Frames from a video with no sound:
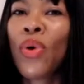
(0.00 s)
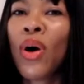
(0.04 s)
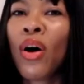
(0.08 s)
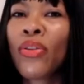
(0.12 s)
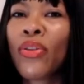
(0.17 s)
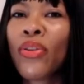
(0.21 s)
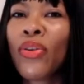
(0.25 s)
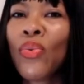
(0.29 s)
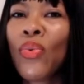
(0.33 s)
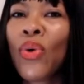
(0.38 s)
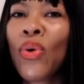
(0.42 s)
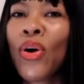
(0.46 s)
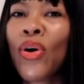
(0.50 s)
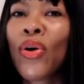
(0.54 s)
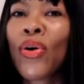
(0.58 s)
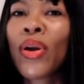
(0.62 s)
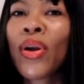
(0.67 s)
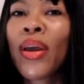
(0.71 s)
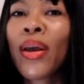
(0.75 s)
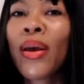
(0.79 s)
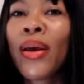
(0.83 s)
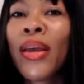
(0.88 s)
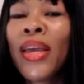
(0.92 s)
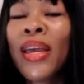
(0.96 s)
all the work
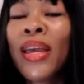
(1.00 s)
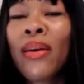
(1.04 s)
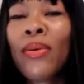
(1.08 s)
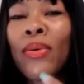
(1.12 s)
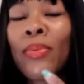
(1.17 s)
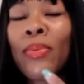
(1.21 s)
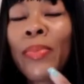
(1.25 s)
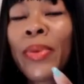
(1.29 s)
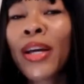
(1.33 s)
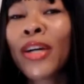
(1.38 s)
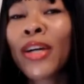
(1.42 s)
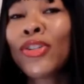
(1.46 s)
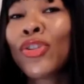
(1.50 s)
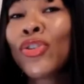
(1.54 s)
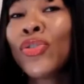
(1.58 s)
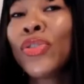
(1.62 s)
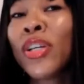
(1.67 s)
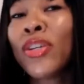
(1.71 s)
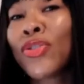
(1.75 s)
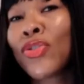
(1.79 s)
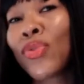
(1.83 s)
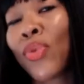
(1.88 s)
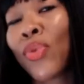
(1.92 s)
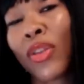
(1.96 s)
because you
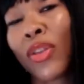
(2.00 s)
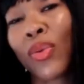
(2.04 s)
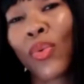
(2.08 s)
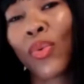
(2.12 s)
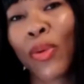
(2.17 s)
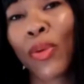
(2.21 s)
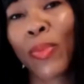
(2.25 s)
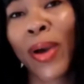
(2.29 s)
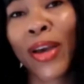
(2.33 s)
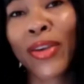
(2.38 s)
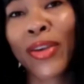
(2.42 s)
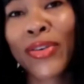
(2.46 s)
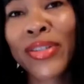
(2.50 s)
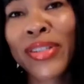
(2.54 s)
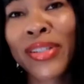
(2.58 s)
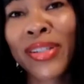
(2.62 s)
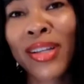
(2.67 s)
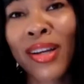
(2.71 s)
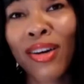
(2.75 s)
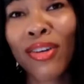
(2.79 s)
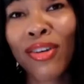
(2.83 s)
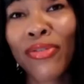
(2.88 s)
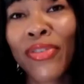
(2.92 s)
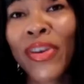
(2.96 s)
didn't do all the work by
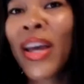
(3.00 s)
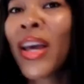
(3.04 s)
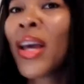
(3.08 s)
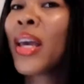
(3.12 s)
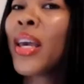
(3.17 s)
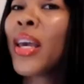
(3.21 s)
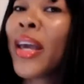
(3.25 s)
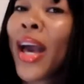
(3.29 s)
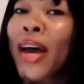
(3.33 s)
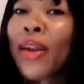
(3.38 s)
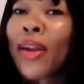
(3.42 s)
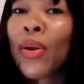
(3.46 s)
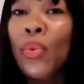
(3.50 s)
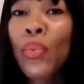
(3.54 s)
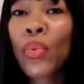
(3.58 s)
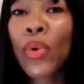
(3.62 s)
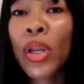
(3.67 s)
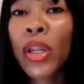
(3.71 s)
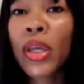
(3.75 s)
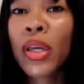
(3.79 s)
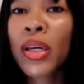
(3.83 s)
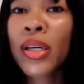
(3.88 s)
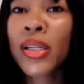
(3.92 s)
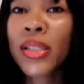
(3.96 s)
yourself. He had a
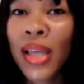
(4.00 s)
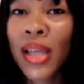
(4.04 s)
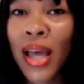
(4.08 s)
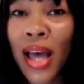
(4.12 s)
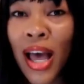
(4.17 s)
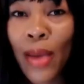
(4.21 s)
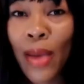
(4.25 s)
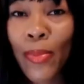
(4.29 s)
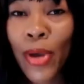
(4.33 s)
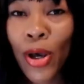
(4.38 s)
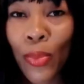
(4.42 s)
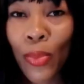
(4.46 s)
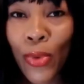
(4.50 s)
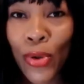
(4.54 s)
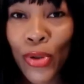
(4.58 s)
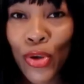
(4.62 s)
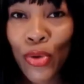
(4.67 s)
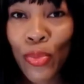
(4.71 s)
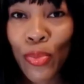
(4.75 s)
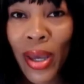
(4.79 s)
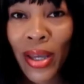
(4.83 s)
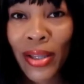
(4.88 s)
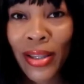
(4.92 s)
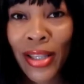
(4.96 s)
really good time helping
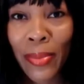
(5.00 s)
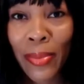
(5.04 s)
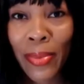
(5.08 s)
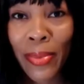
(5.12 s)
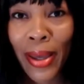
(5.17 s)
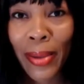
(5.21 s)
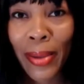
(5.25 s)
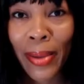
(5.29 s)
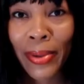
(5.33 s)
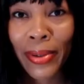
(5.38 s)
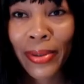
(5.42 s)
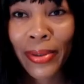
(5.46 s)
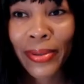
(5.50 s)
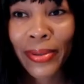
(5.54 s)
you make that baby.